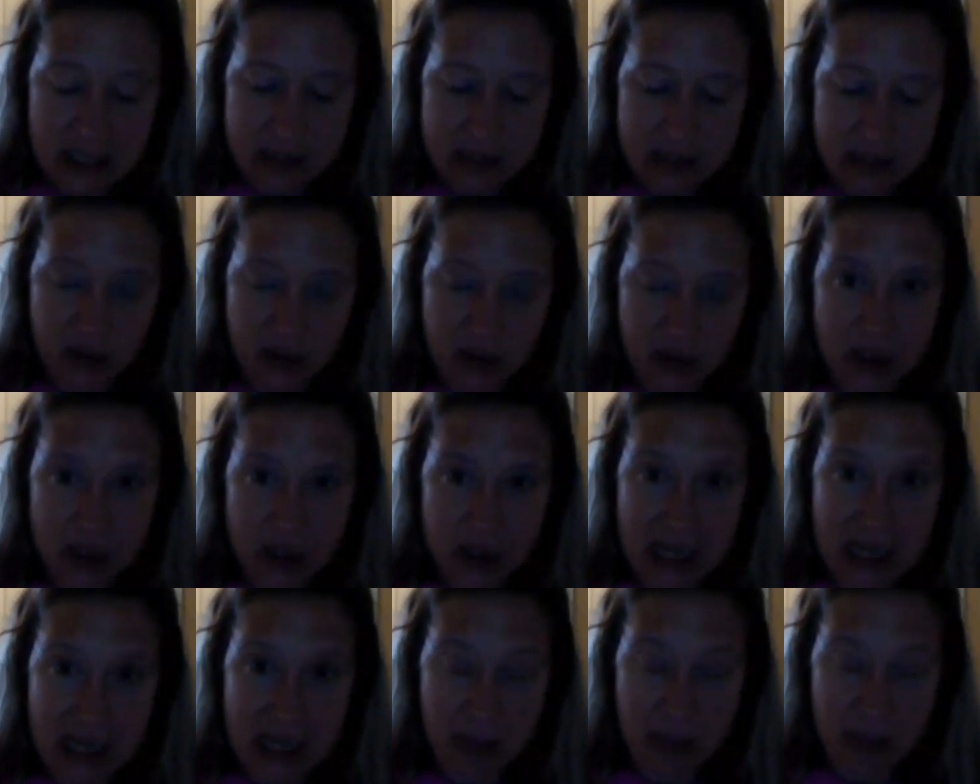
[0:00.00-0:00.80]
You're
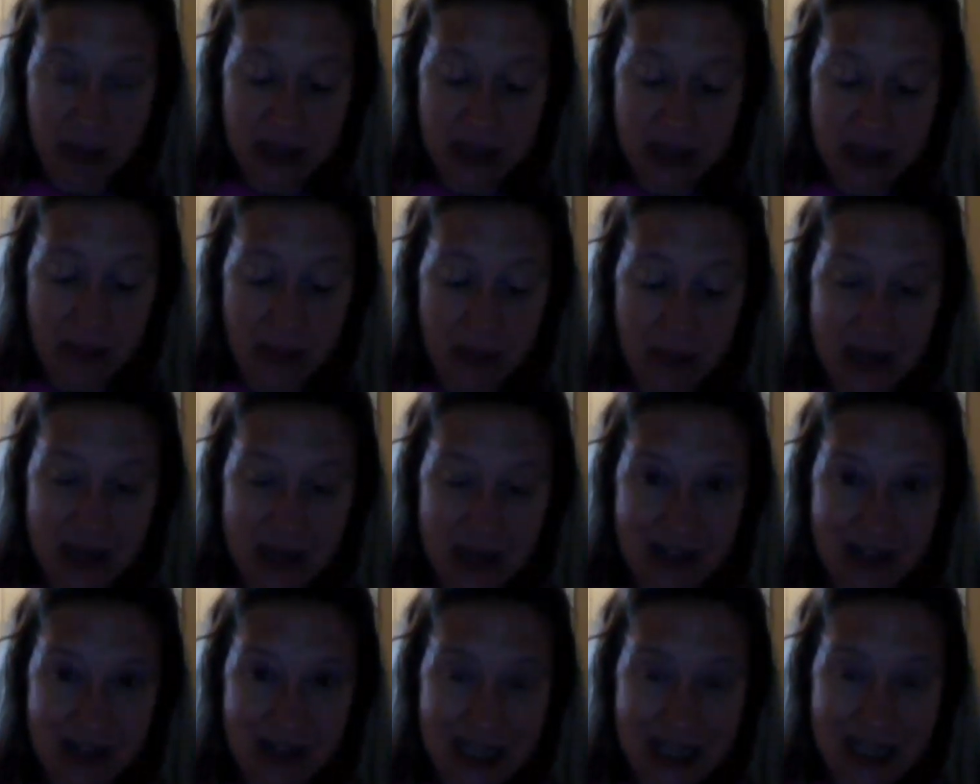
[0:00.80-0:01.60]
tapping the middle
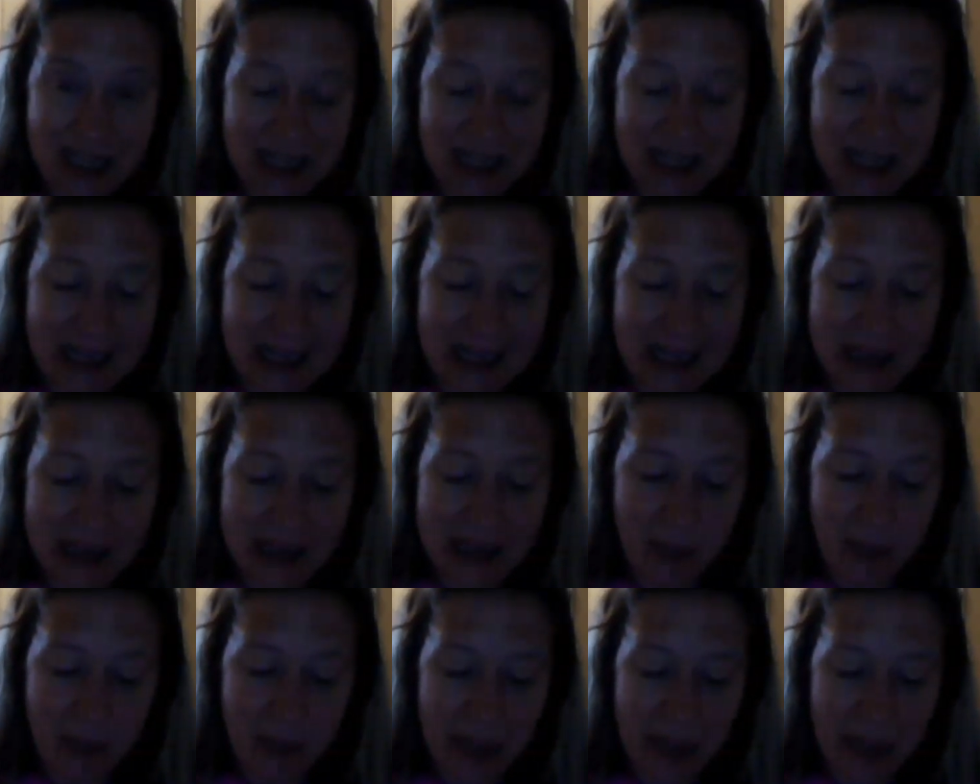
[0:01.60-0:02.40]
line and the
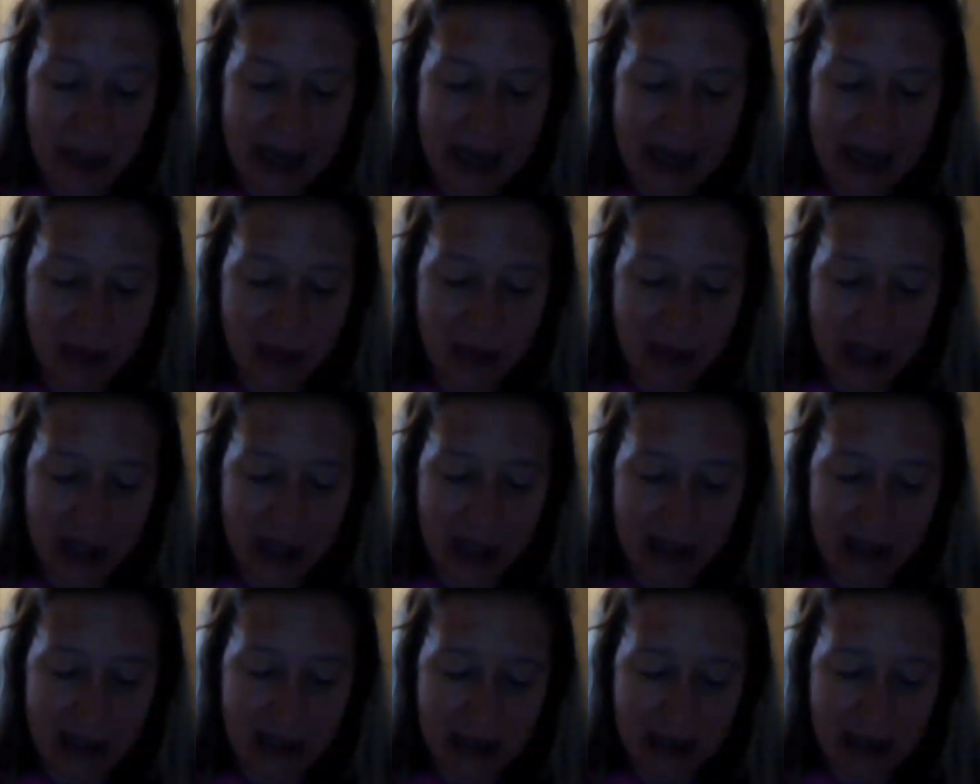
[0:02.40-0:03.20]
bottom
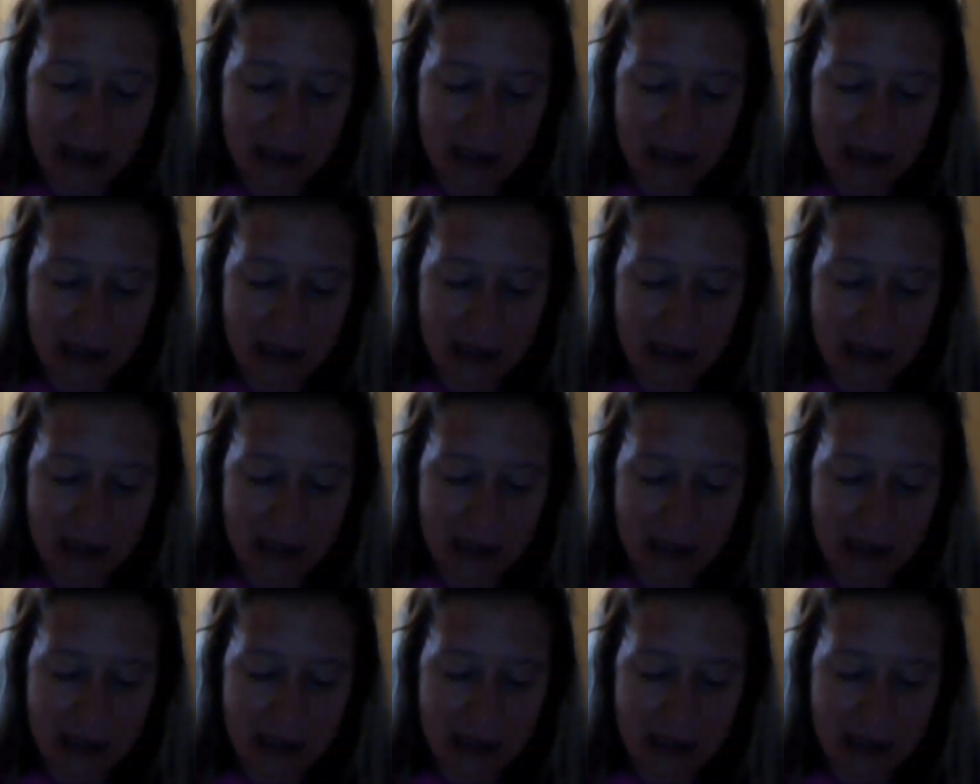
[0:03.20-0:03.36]
line.